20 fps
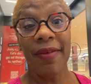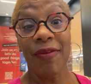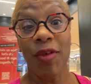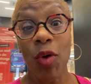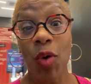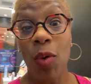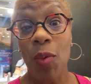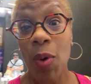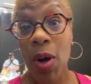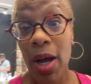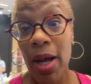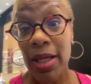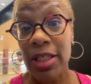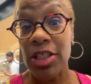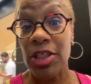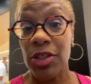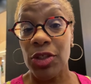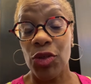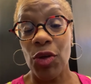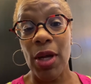for a watch,
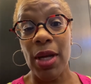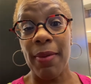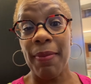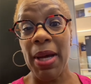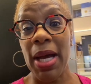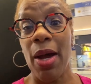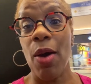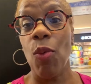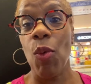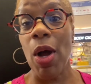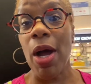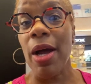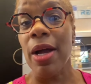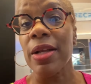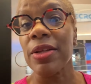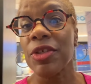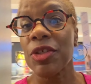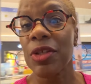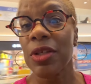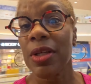trying to buy a
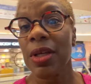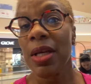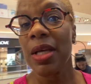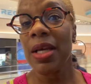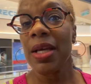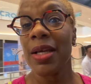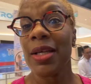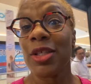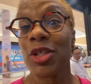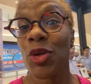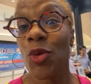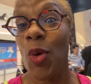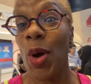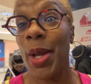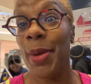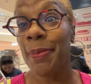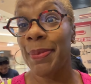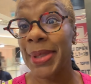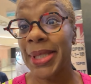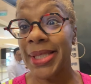watch. It's
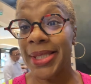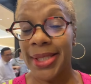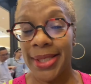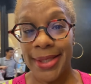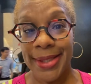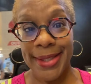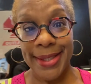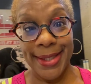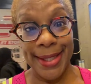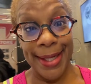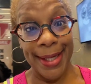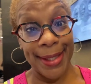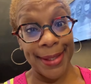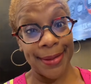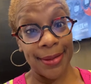quite busy today.